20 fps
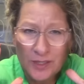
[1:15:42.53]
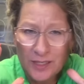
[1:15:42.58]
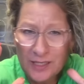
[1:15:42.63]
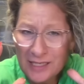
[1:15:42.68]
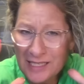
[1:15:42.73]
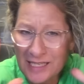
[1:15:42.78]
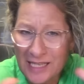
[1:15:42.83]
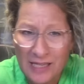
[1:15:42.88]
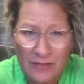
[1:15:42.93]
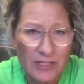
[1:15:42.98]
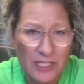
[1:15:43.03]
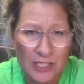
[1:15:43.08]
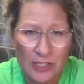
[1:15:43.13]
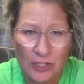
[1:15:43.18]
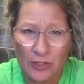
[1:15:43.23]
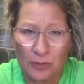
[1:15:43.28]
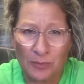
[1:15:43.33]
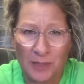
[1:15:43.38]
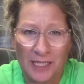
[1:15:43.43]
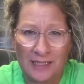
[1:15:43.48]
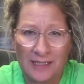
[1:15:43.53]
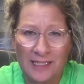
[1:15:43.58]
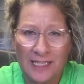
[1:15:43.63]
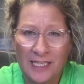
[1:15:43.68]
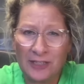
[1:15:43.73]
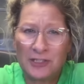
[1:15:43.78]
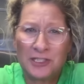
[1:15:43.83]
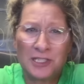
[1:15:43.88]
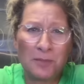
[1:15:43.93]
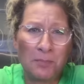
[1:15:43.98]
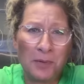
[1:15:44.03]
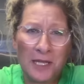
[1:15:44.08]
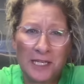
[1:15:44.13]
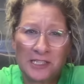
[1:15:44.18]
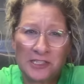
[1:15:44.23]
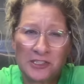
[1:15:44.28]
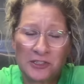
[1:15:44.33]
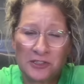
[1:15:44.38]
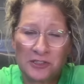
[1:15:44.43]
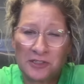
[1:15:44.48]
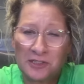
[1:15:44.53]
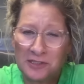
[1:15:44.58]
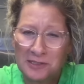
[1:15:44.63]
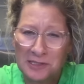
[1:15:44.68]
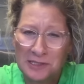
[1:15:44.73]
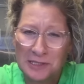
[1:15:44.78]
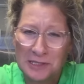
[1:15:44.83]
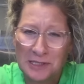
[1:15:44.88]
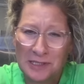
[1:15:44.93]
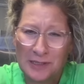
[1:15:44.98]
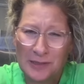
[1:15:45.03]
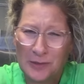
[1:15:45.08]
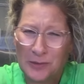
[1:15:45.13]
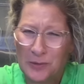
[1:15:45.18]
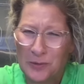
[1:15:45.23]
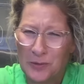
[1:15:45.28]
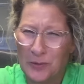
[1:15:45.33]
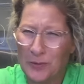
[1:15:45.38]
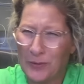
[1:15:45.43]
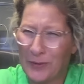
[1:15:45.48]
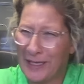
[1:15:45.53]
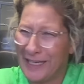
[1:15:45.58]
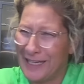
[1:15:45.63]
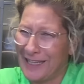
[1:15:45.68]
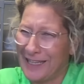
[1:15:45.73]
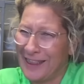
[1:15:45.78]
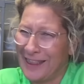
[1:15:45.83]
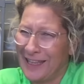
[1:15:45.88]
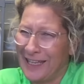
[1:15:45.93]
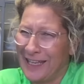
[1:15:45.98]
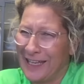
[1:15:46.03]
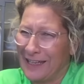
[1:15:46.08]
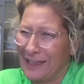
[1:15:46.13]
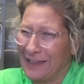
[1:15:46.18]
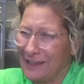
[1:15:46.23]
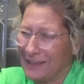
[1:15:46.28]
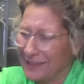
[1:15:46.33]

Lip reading: Give it to me. Here's a picture. What do you think?